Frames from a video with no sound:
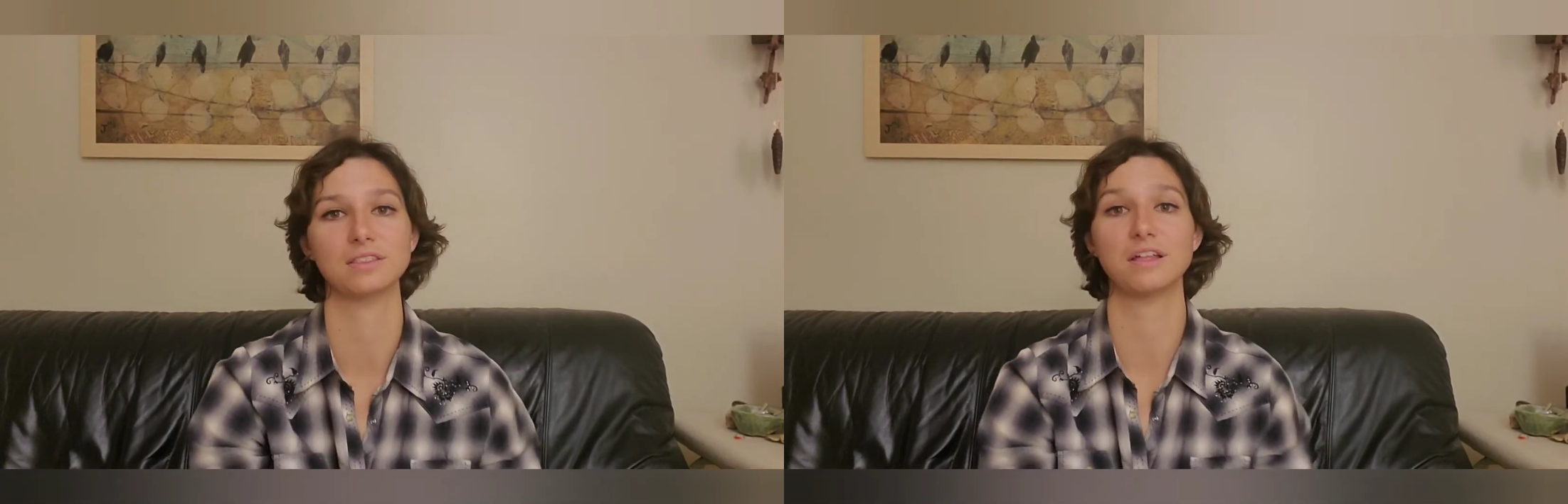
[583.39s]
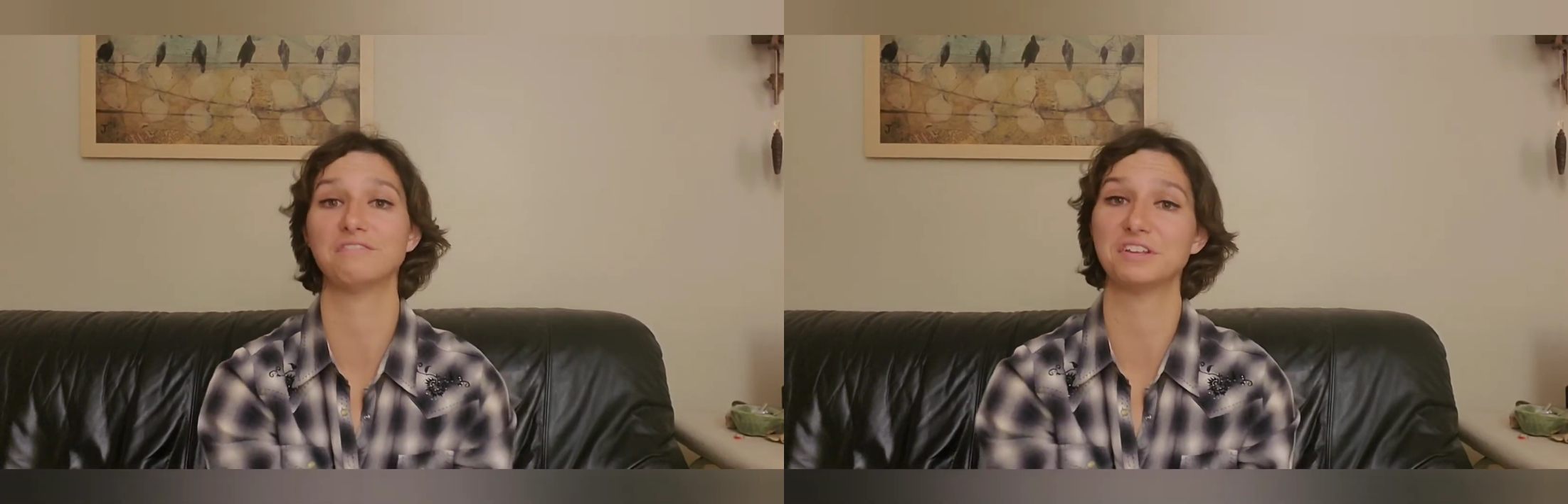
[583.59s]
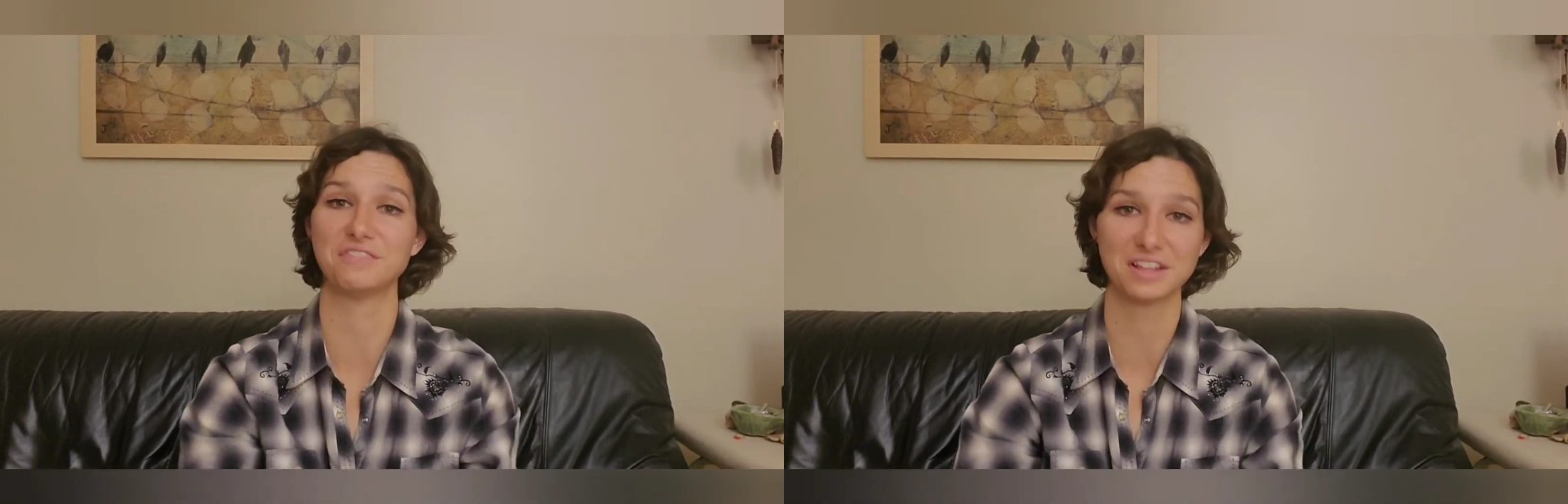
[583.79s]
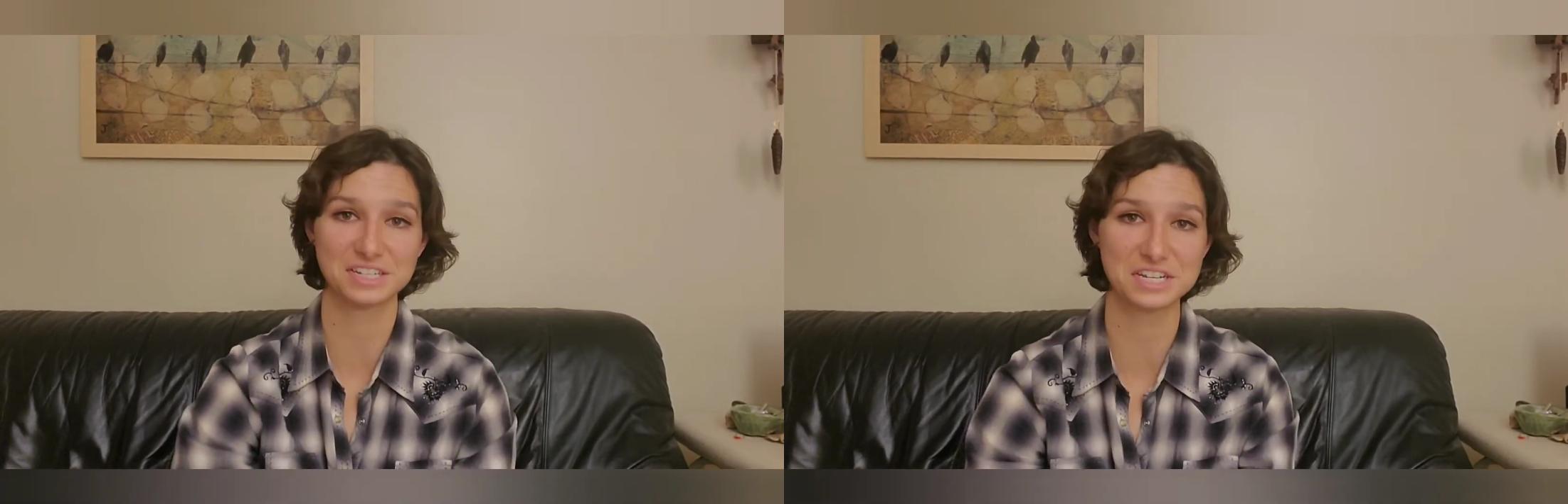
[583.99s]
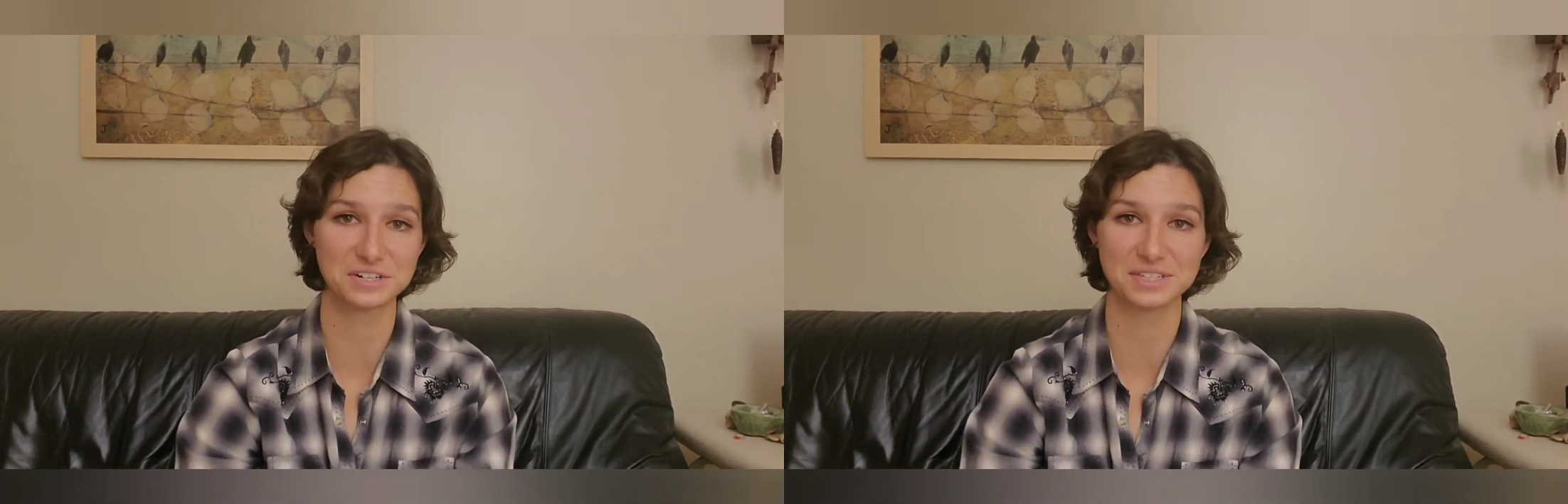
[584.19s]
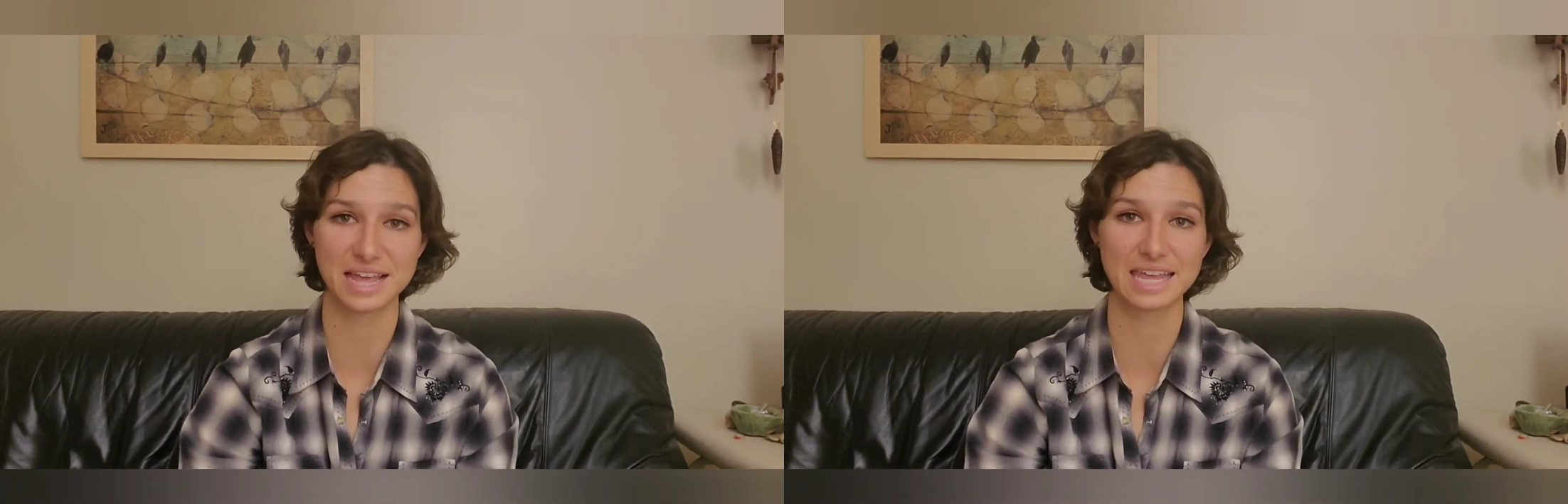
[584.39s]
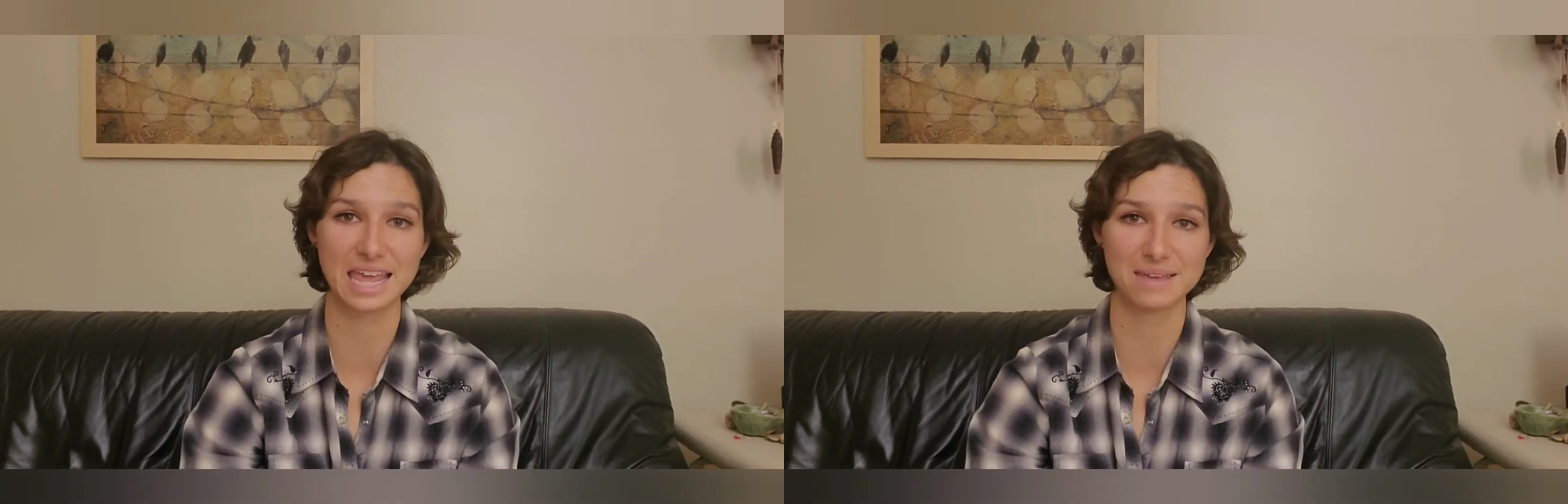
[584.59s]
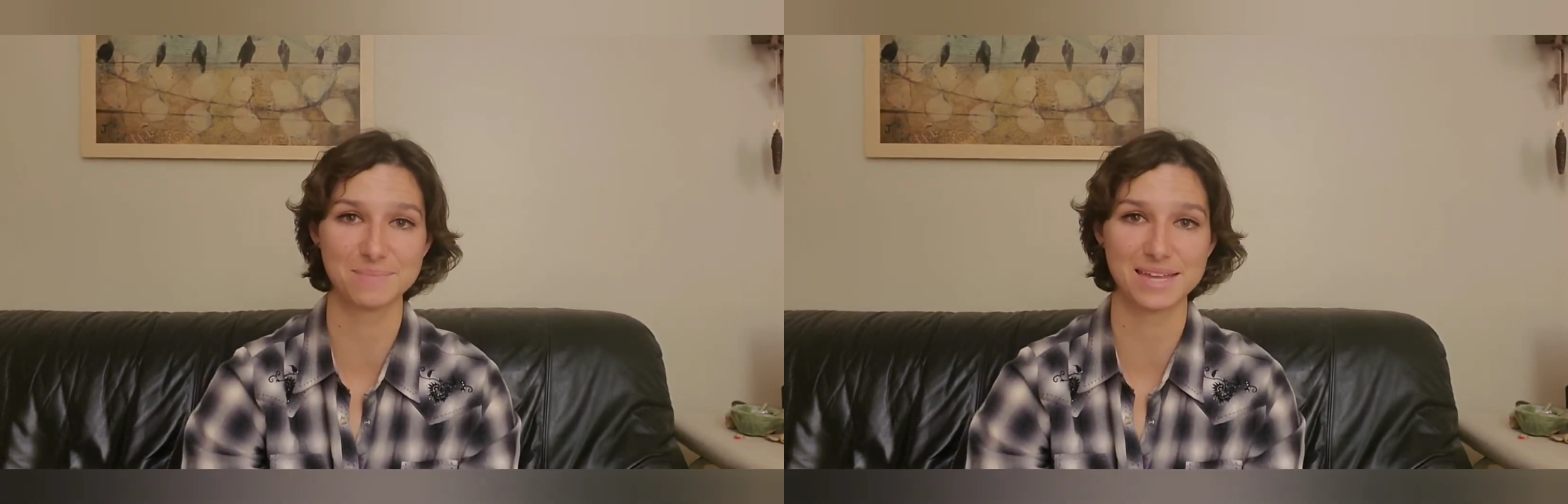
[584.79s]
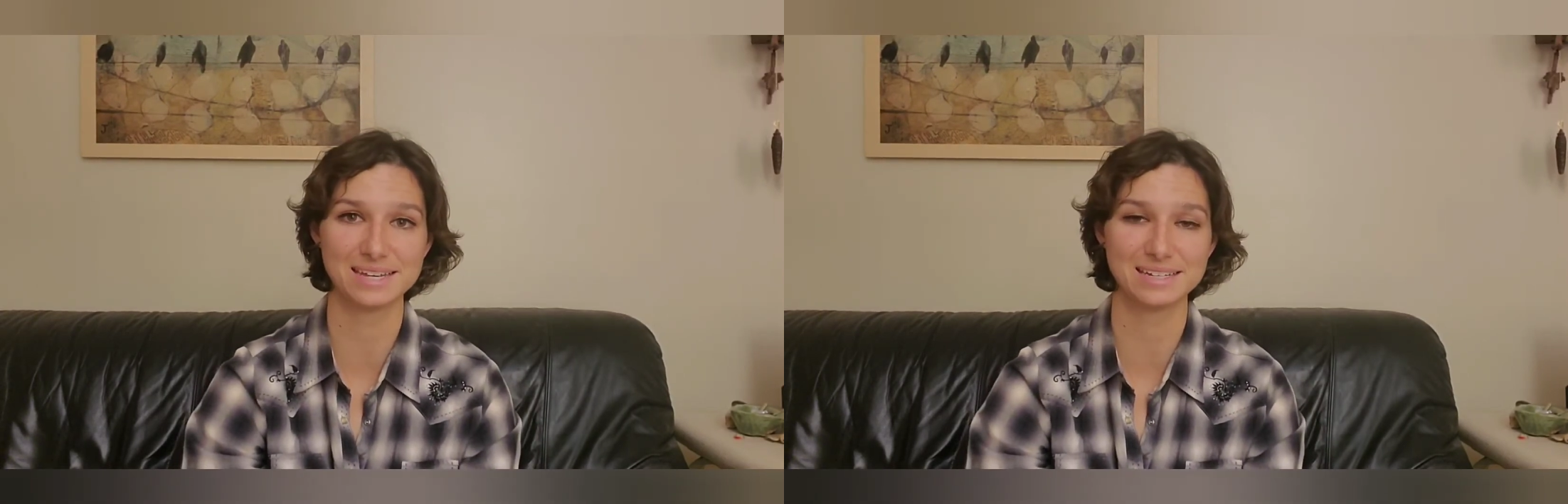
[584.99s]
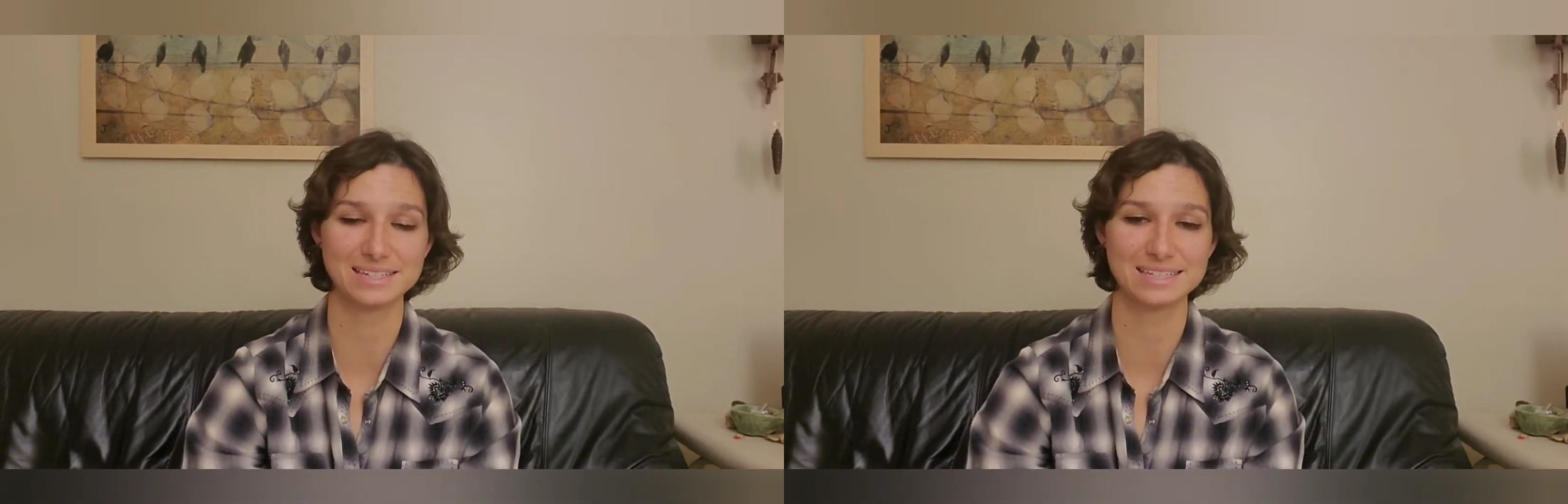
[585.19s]
lovely volunteers that came
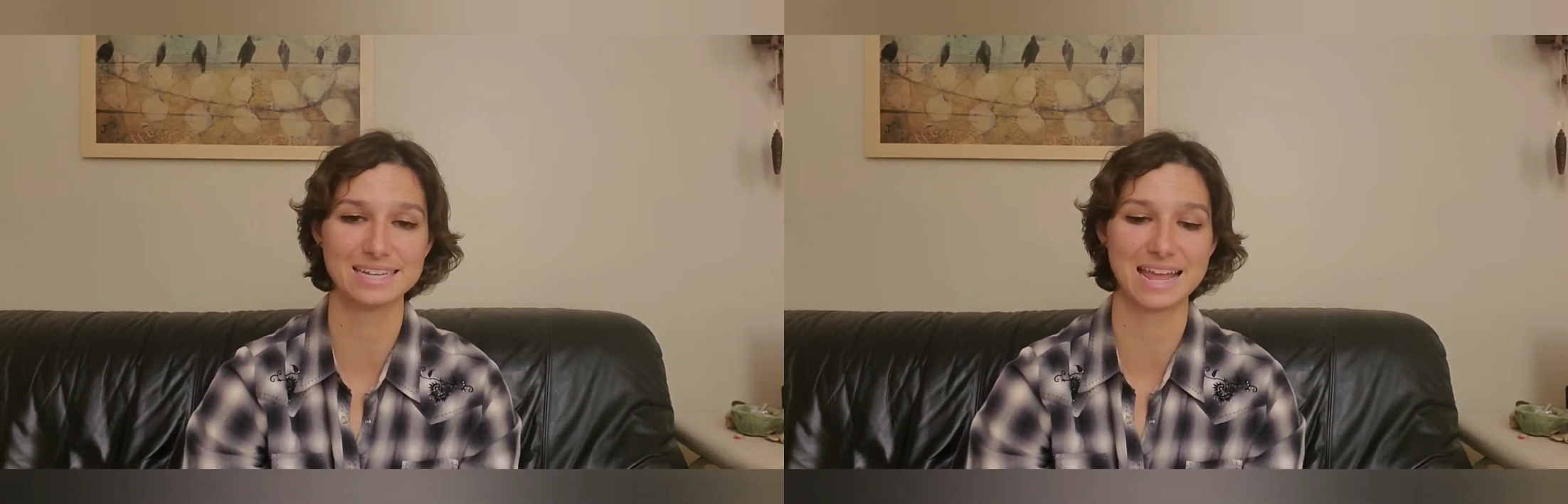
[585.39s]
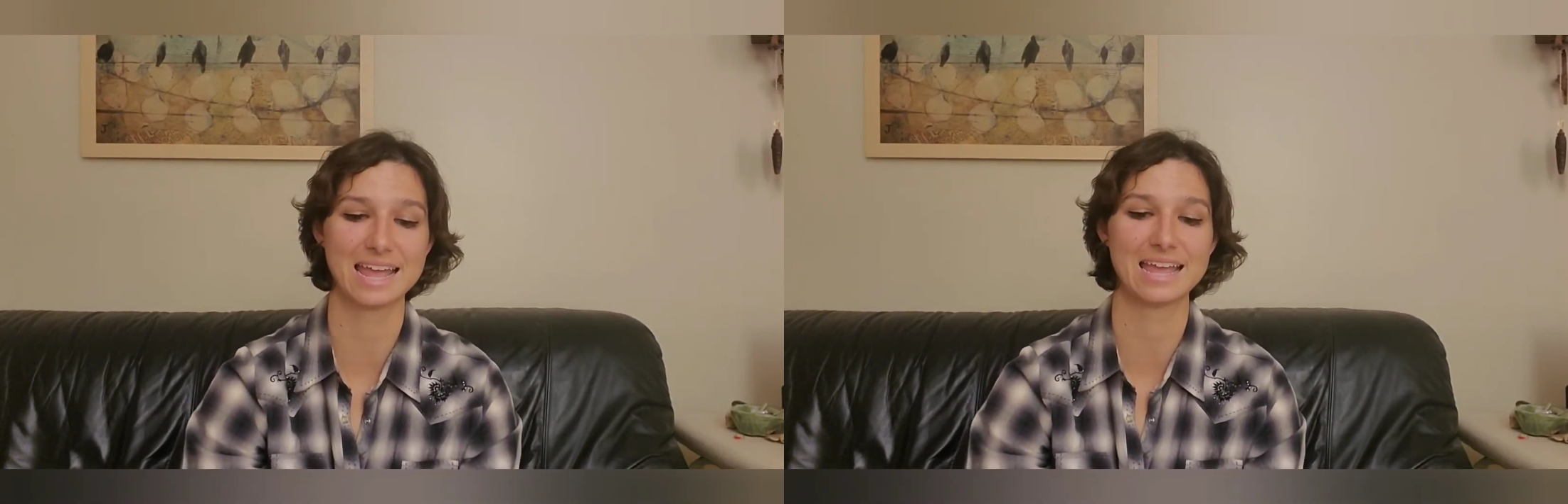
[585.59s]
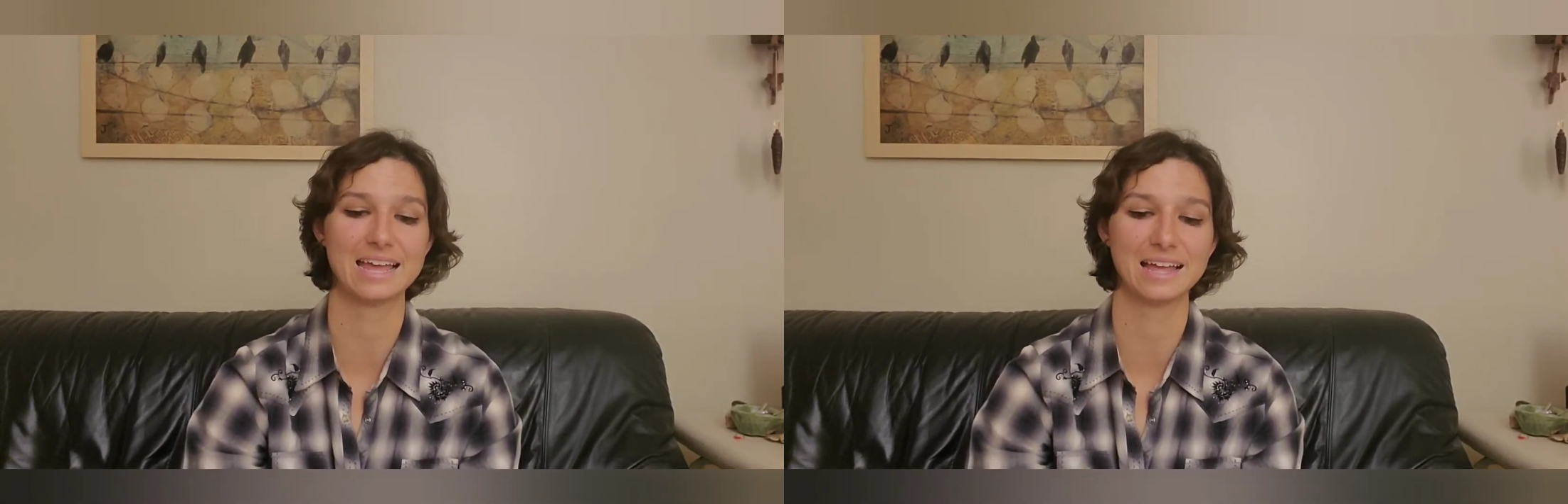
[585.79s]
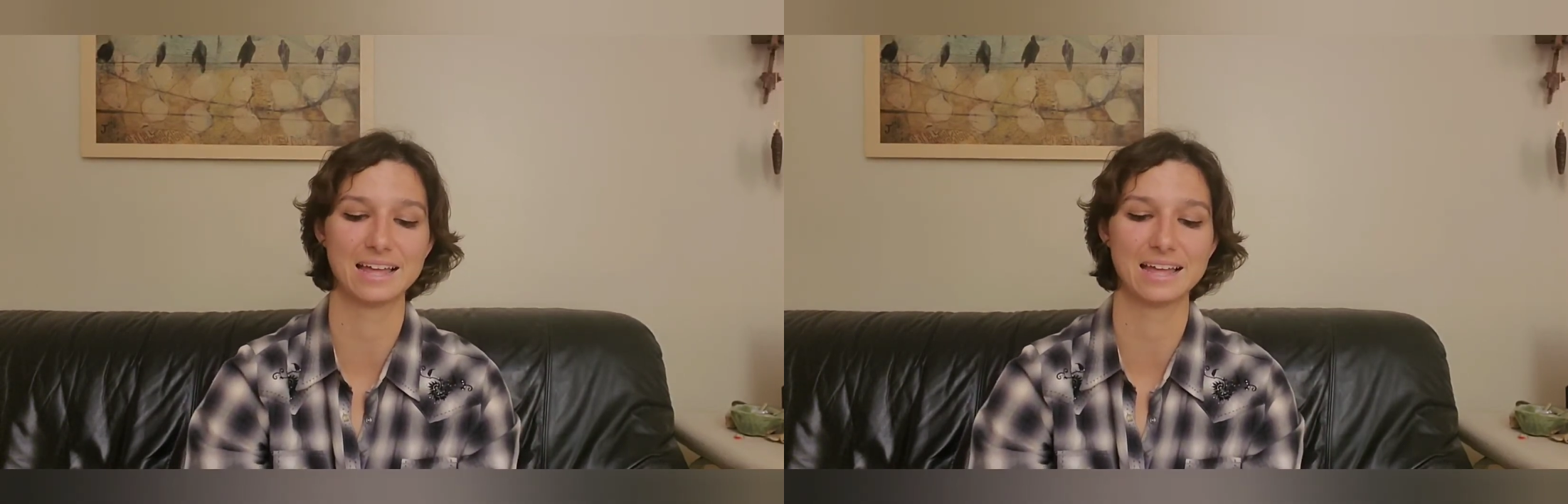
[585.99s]
in today